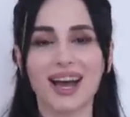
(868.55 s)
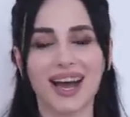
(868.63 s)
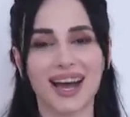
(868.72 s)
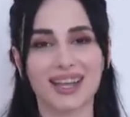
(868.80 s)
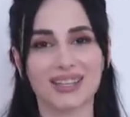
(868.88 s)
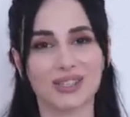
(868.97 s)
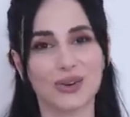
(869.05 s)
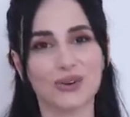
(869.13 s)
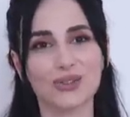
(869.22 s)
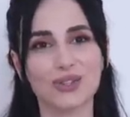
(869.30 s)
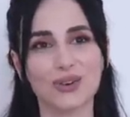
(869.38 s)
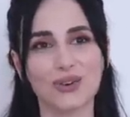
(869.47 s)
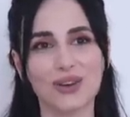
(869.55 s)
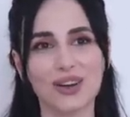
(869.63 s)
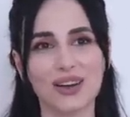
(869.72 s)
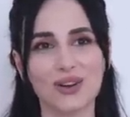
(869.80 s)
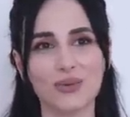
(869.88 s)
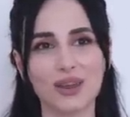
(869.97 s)
And also,
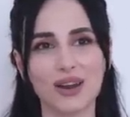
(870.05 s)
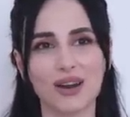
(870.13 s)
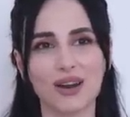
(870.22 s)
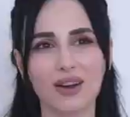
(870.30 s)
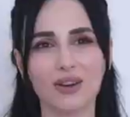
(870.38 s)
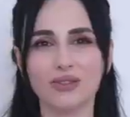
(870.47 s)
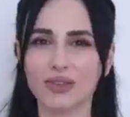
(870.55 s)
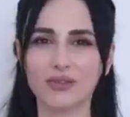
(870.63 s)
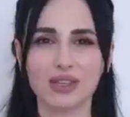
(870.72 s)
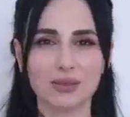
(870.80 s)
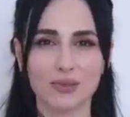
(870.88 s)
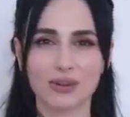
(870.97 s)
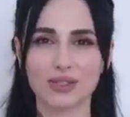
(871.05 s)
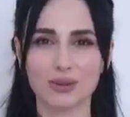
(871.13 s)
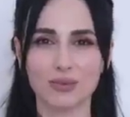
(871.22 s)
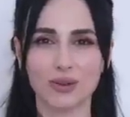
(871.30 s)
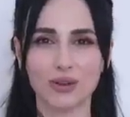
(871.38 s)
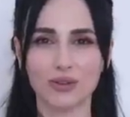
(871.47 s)
we are only
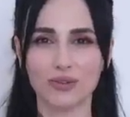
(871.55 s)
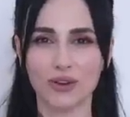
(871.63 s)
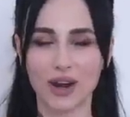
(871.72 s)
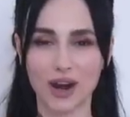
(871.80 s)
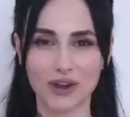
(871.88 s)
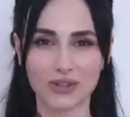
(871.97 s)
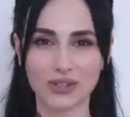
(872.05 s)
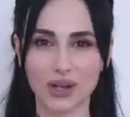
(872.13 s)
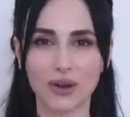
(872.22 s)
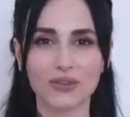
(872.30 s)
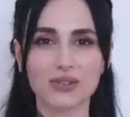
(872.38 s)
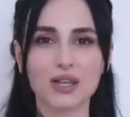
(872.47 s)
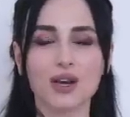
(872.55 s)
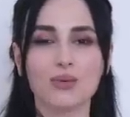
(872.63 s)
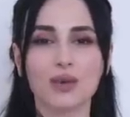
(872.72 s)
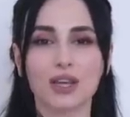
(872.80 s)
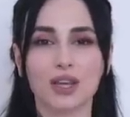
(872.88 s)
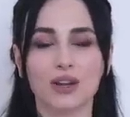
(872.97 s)
responsible for ourselves.
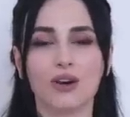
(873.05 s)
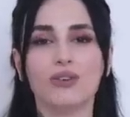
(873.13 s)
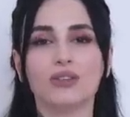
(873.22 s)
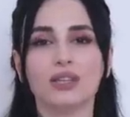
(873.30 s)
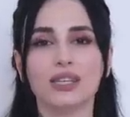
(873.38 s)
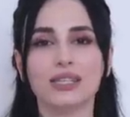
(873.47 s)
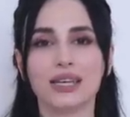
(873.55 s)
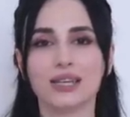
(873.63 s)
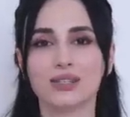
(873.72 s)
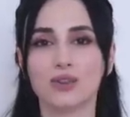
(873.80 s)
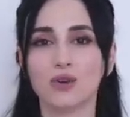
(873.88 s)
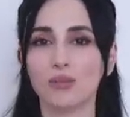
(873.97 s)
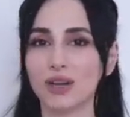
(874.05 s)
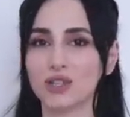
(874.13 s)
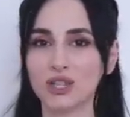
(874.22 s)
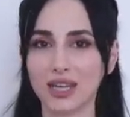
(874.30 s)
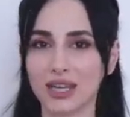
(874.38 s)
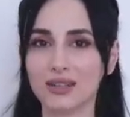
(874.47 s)
We can only take so much
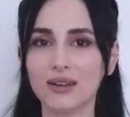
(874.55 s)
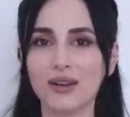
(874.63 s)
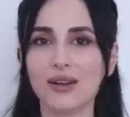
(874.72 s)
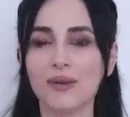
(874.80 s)
in.